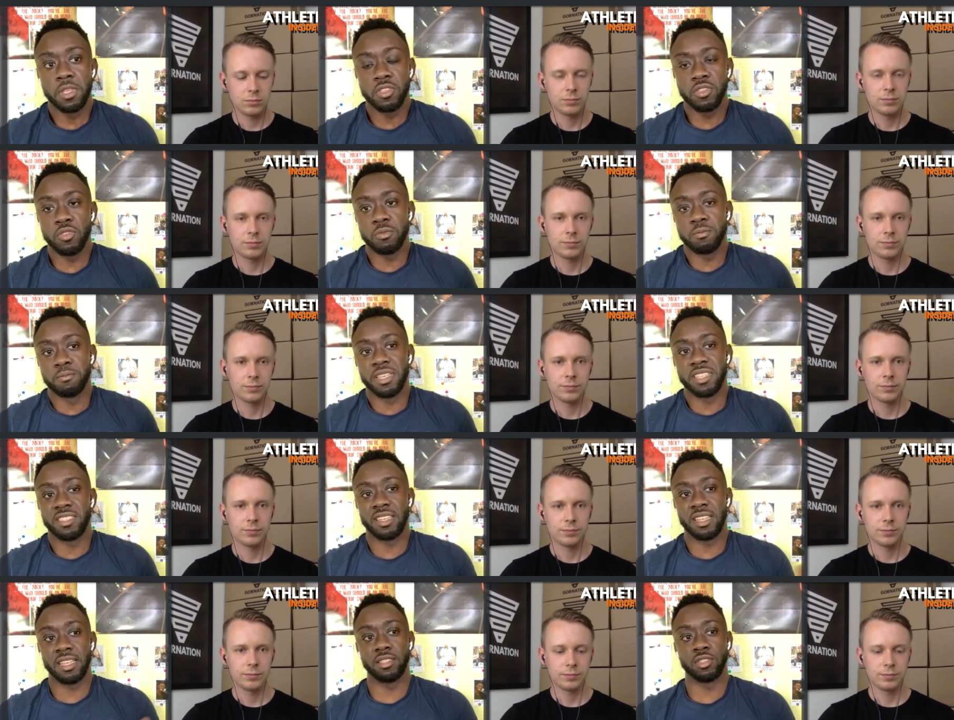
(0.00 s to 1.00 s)
Speaker 1: you
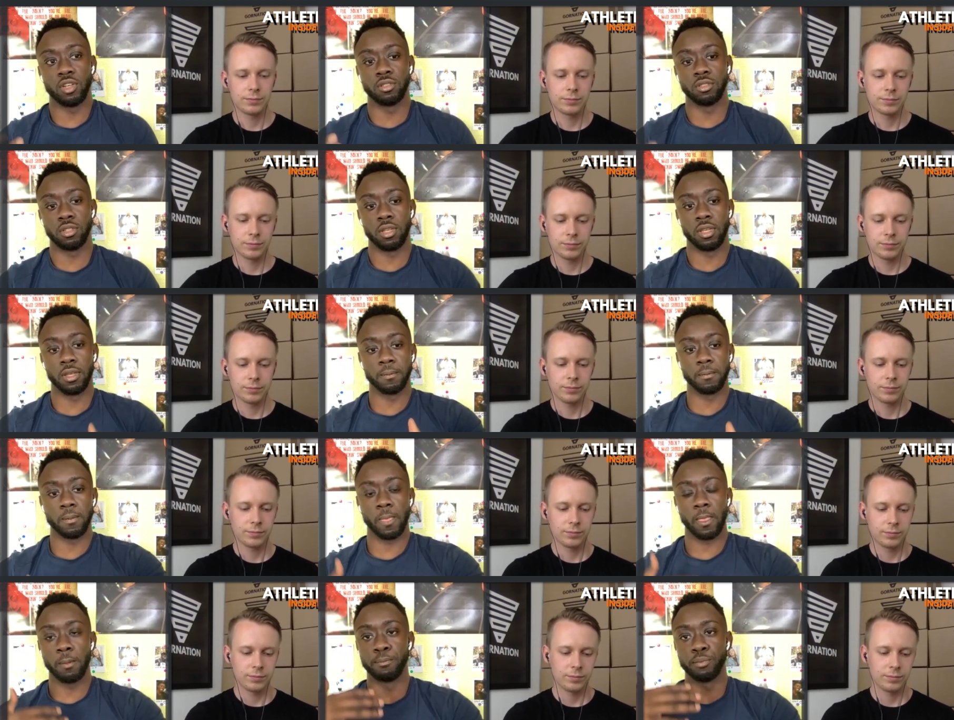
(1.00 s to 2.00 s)
basically don't um,
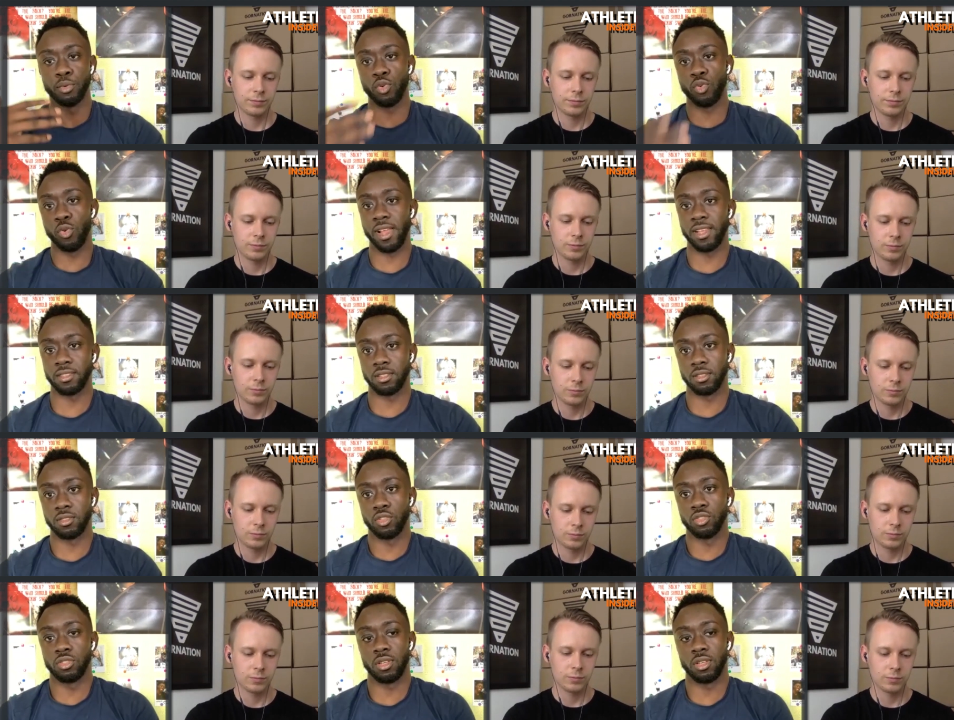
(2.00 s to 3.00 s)
progress,
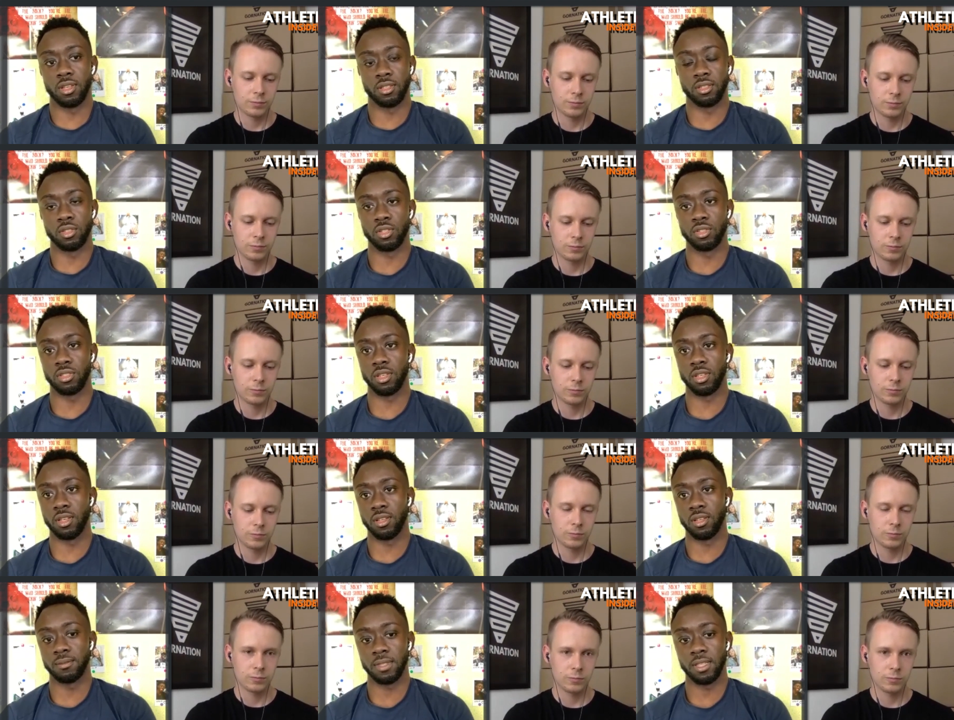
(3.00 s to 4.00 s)
don't, uh, don't,
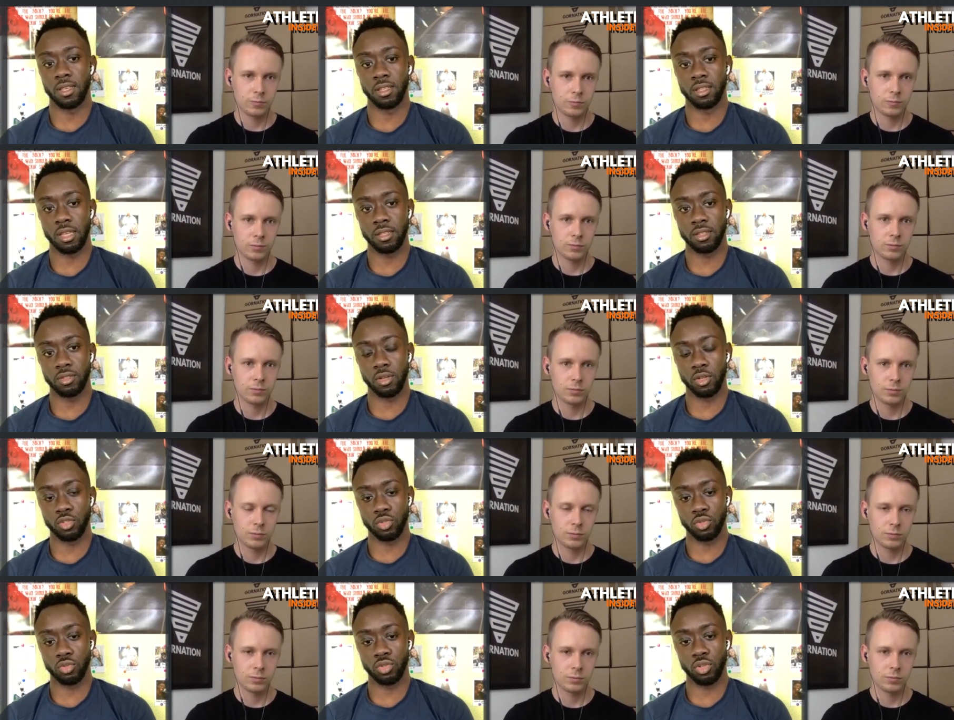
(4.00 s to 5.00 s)
uh, I don't know,
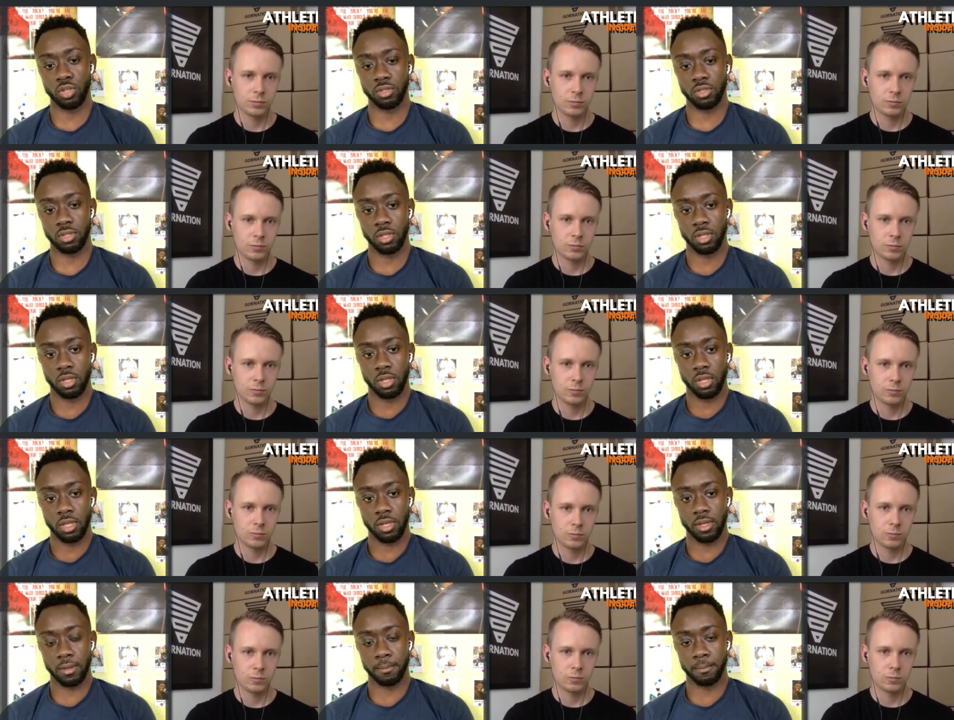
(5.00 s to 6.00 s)
you don't
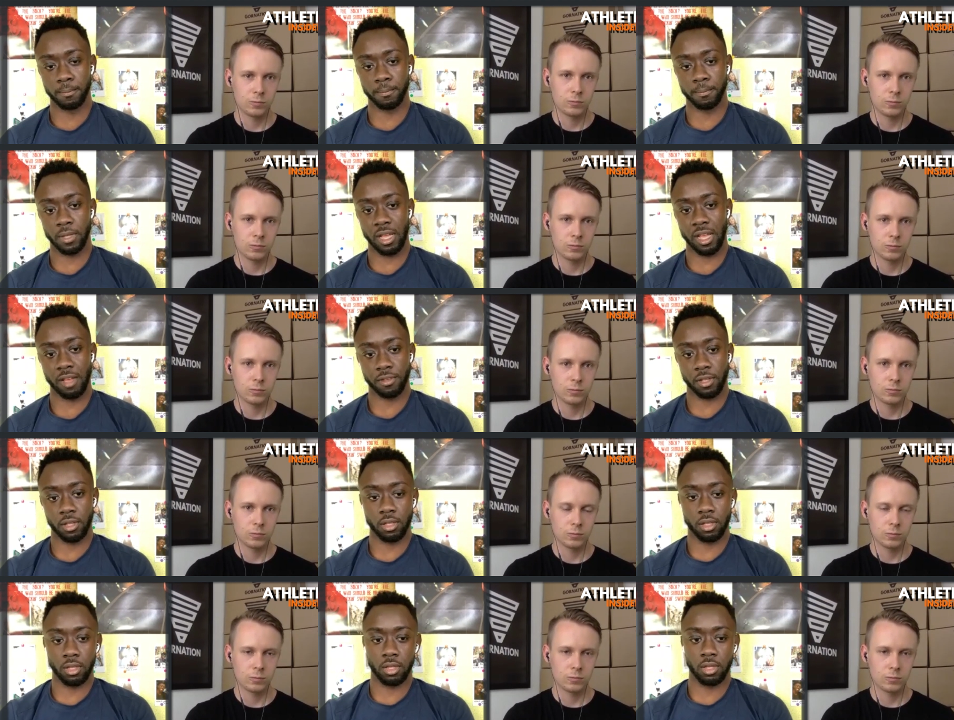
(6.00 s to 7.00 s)
um, have
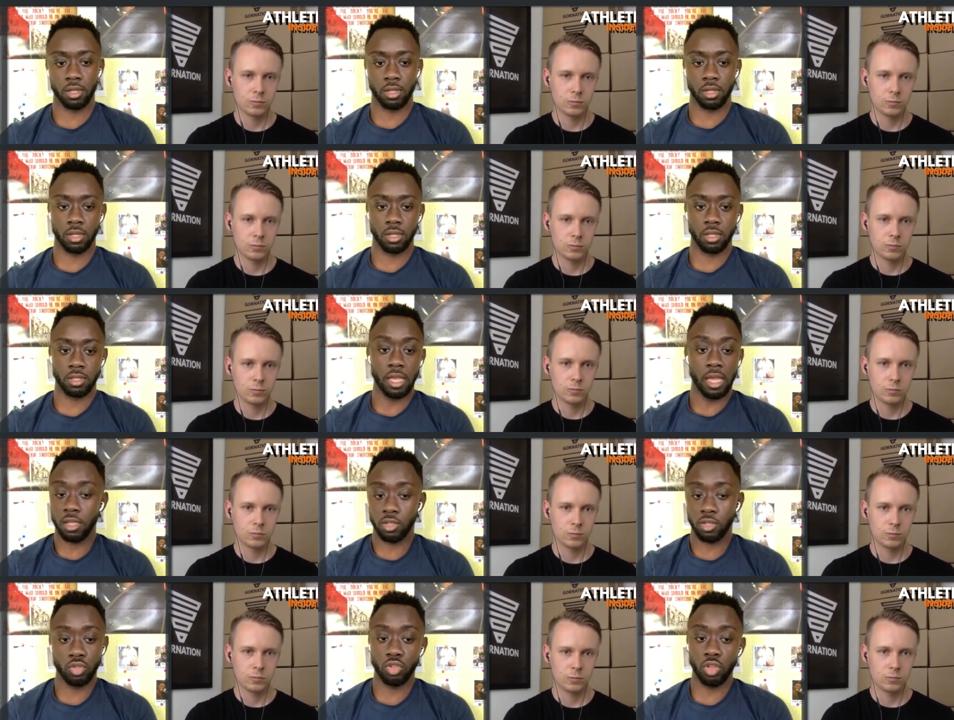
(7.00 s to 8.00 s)
uh, yeah,
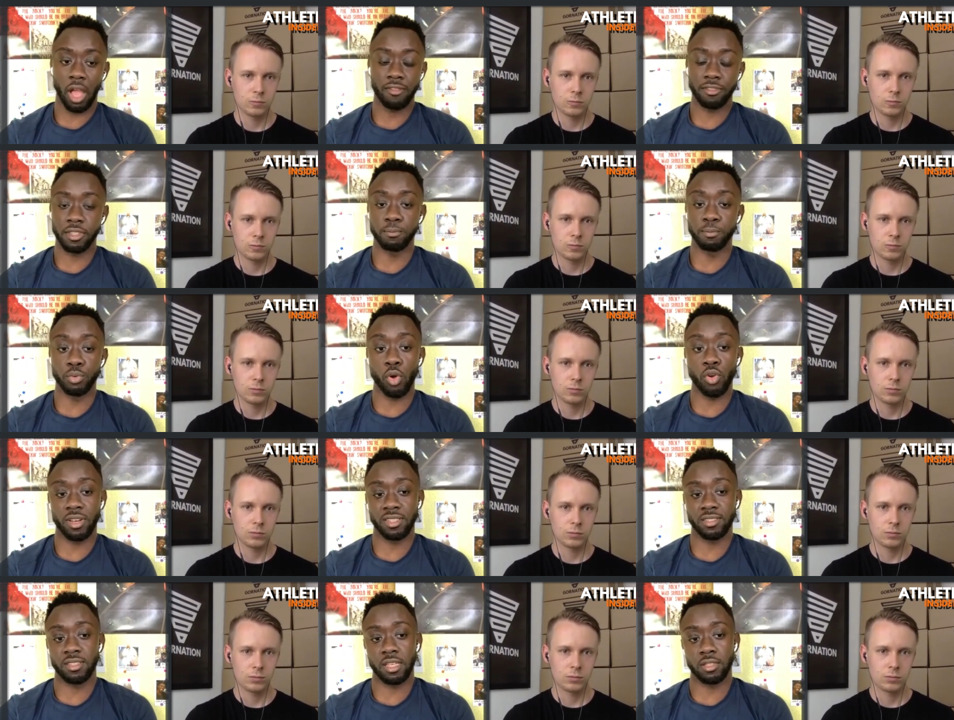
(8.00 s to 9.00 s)
you don't have the
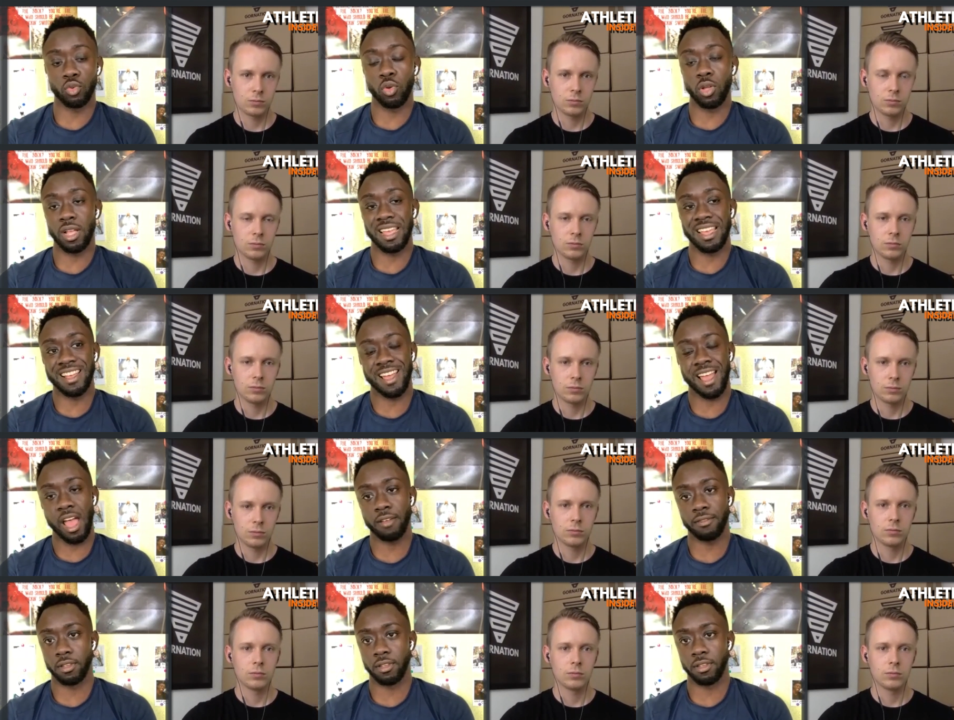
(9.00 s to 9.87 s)
progress that you can have